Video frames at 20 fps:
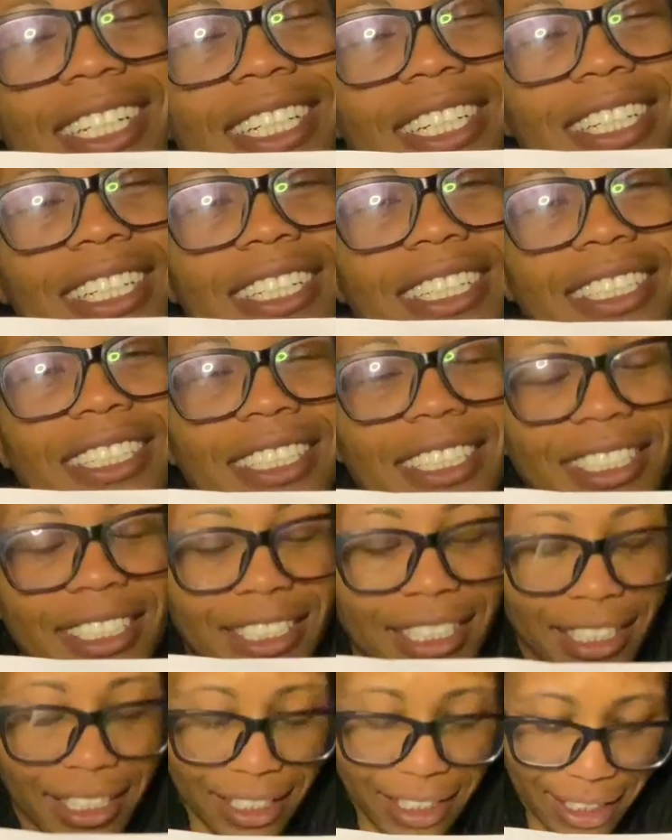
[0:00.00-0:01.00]
this
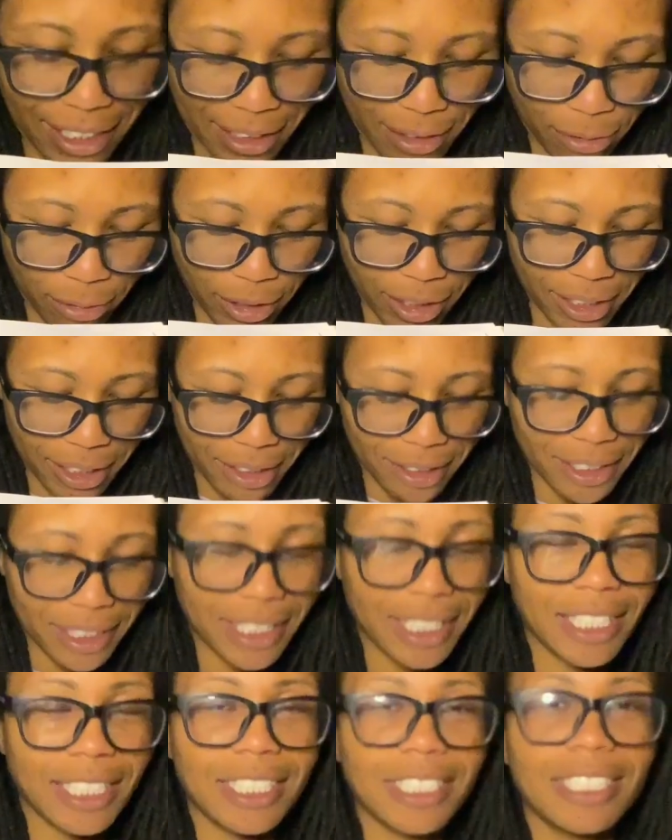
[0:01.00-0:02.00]
is one of those
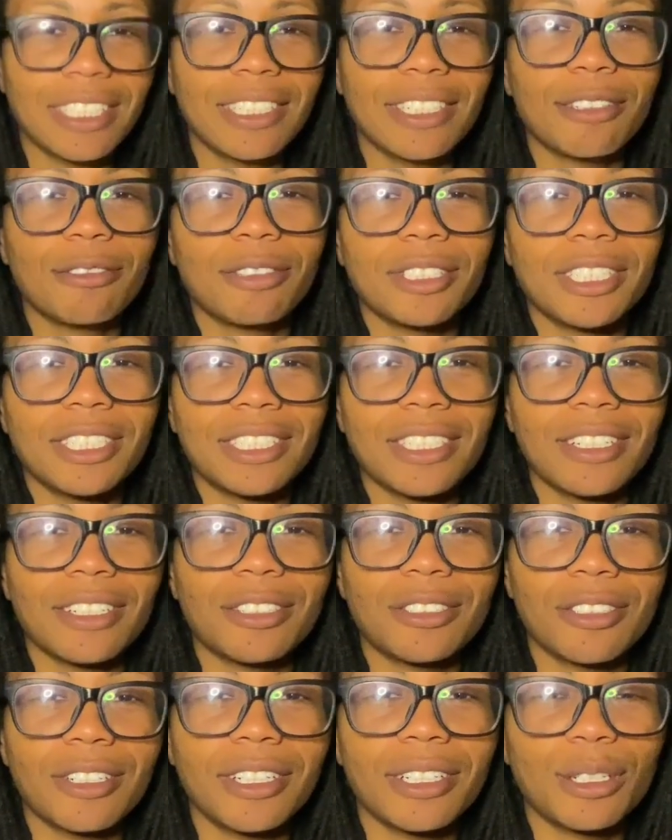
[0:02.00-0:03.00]
things, you know, when you
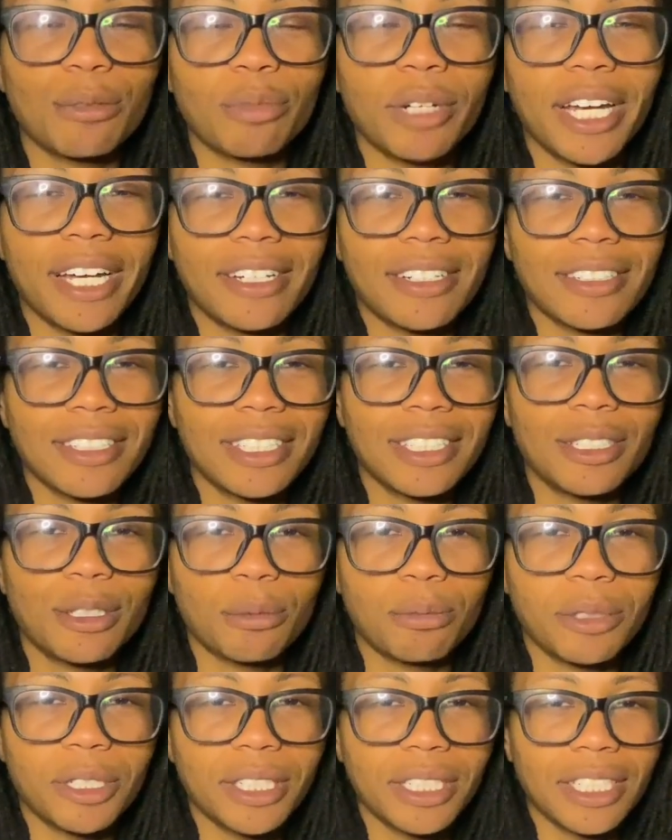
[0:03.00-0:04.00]
start drawing the pattern in your
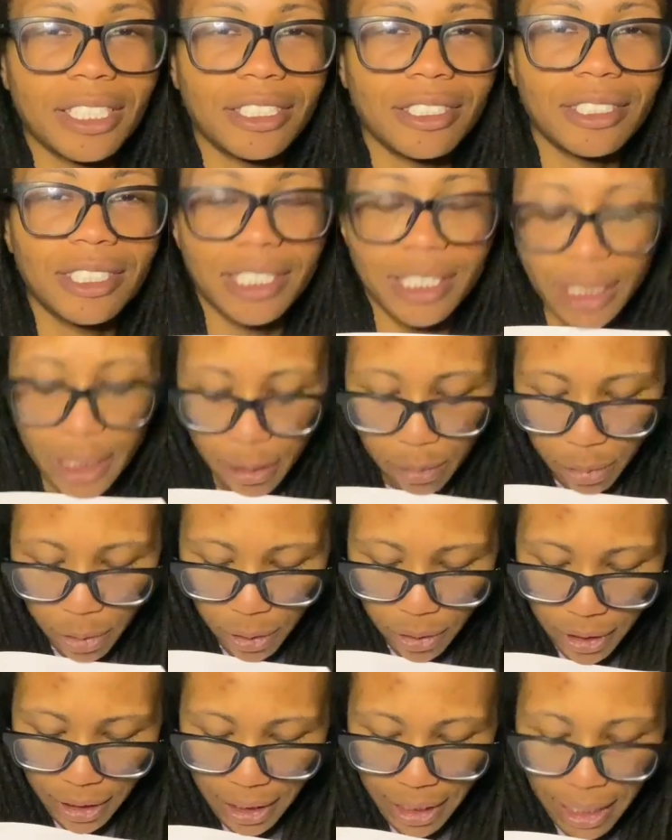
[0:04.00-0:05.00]
book and you just got
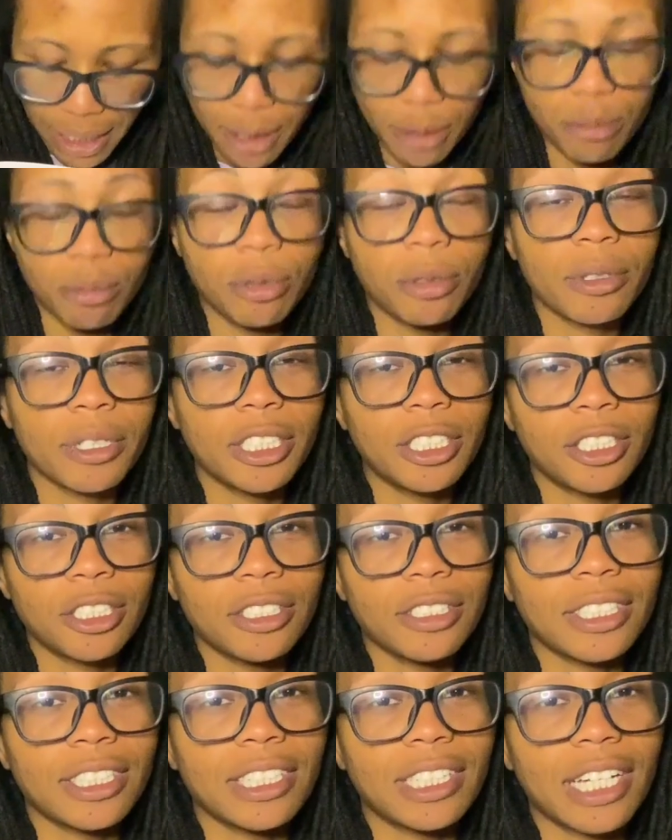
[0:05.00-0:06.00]
bored. Pretty
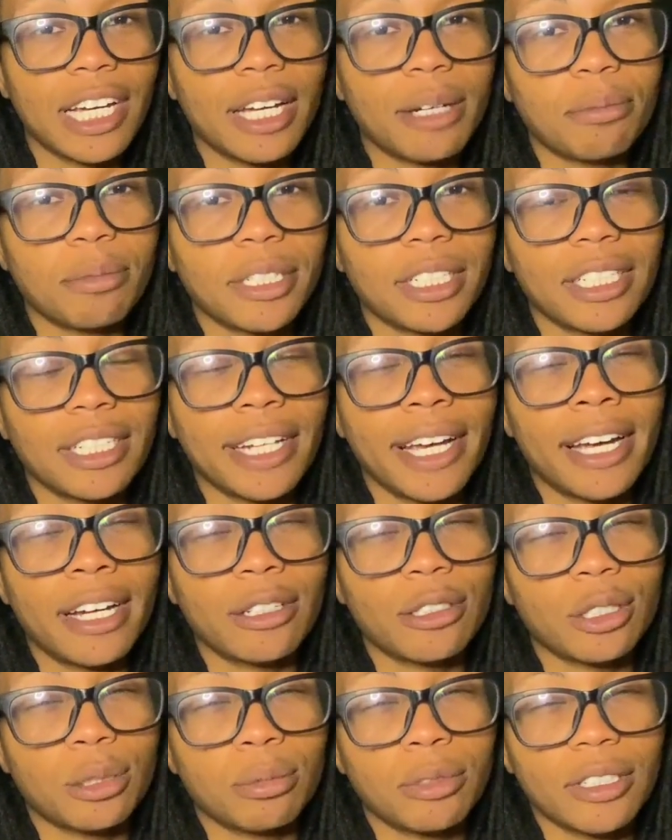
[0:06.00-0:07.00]
sure this happened in
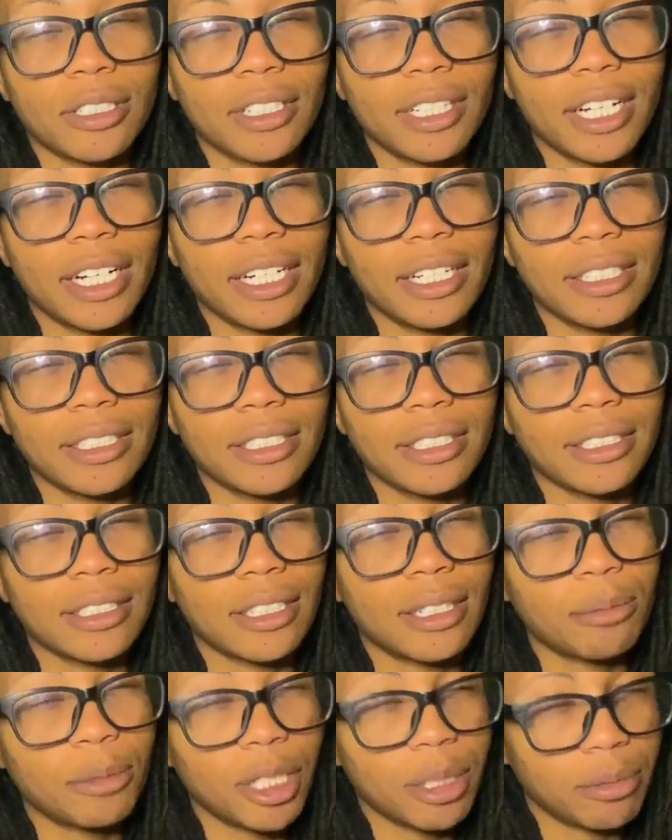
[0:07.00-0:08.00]
algebra class.
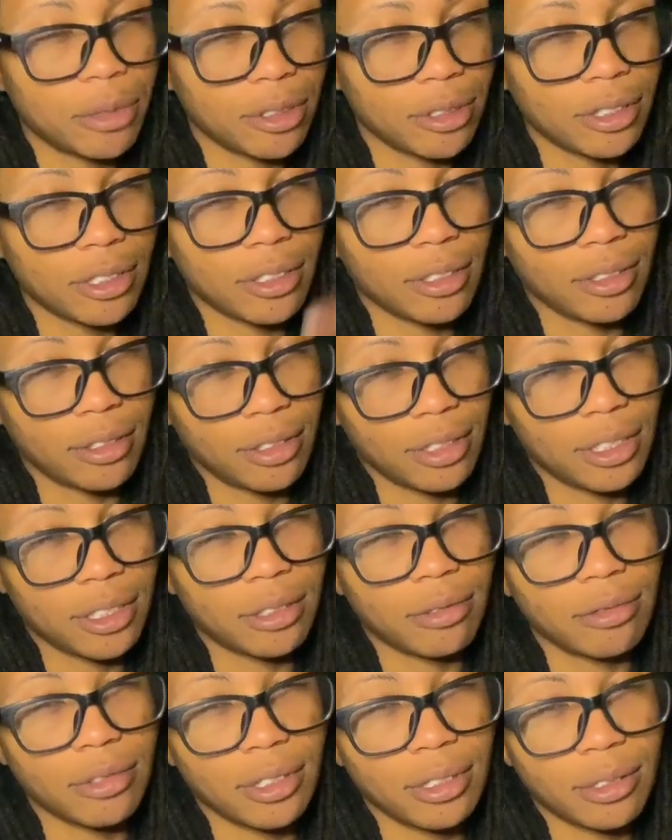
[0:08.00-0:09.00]
I'm almost certain
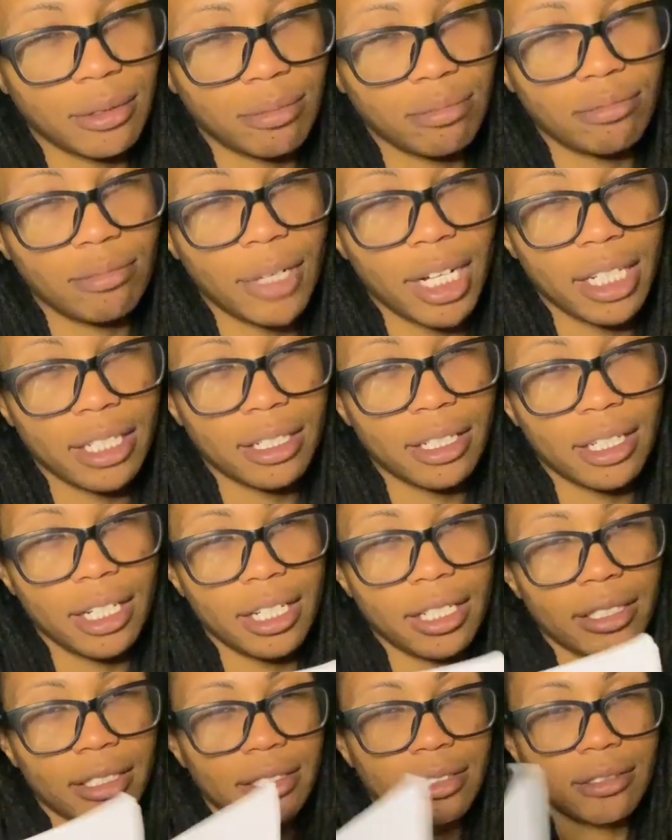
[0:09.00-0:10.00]
this was math
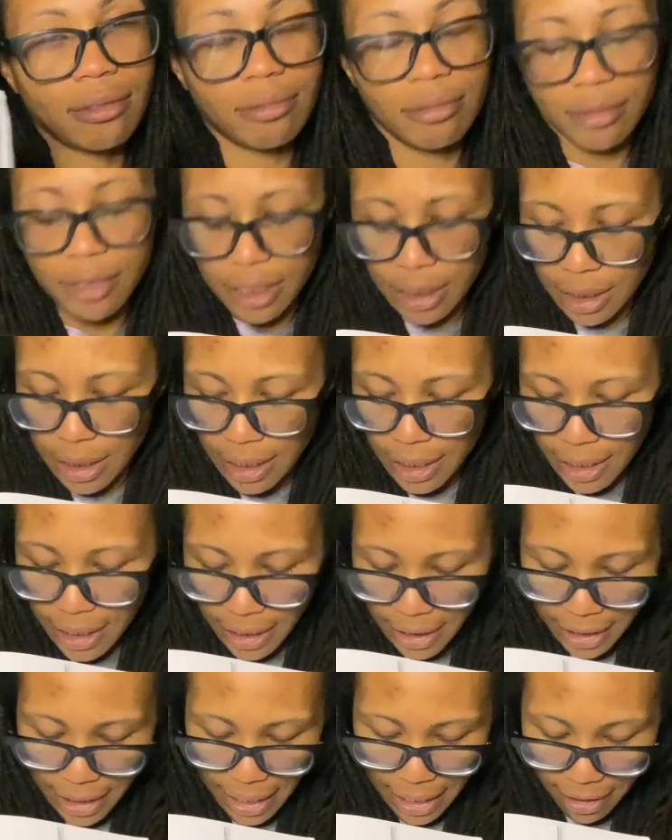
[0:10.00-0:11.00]
class.
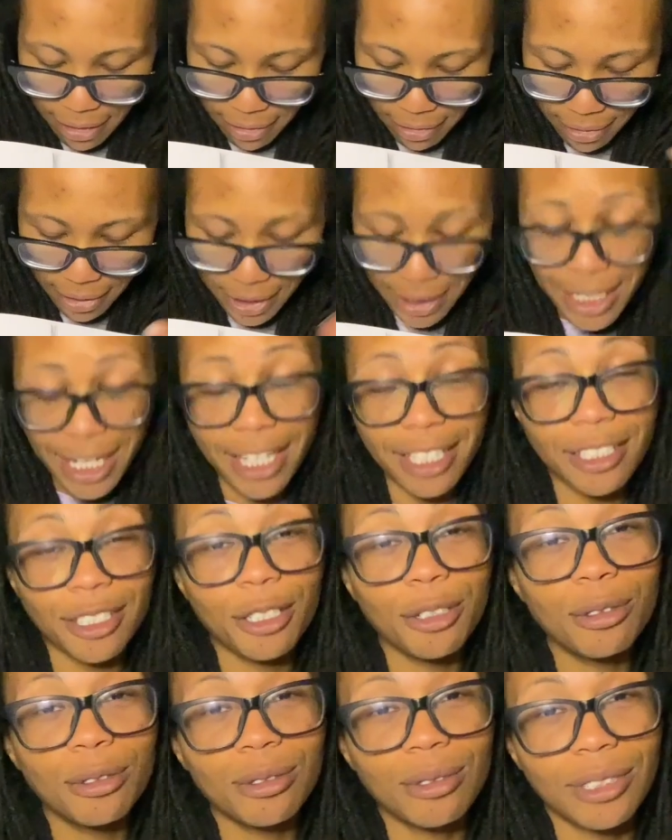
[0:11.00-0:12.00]
Now,
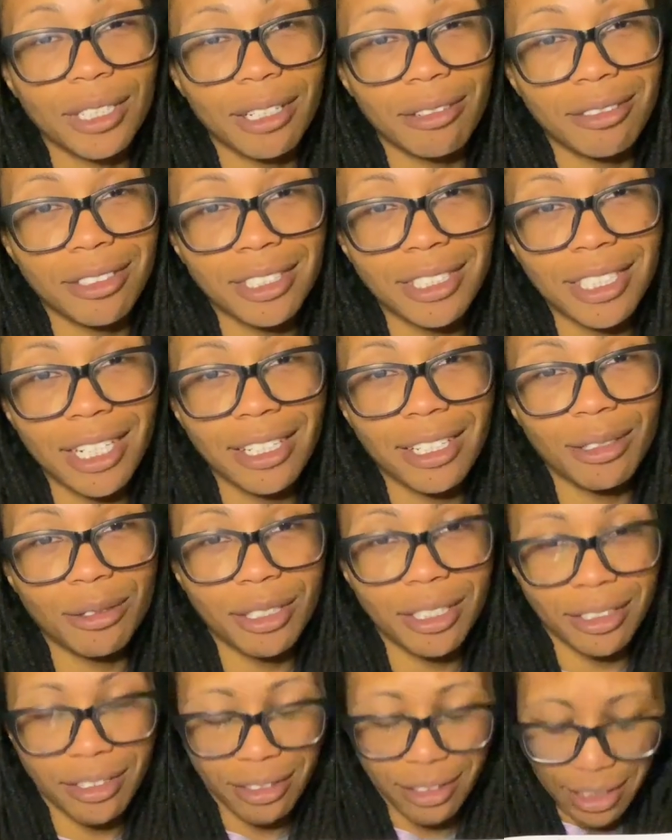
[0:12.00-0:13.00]
tattoos I was
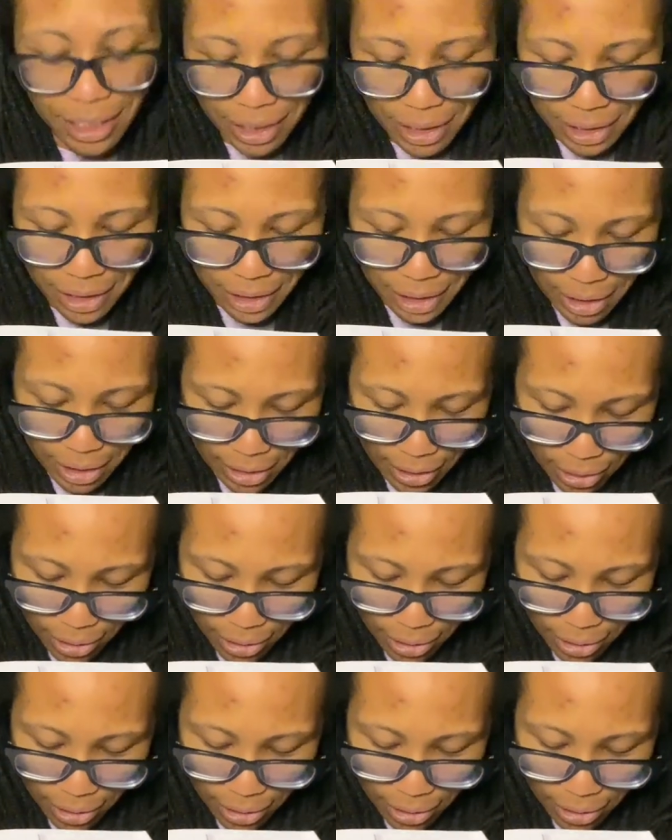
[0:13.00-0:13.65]
selling in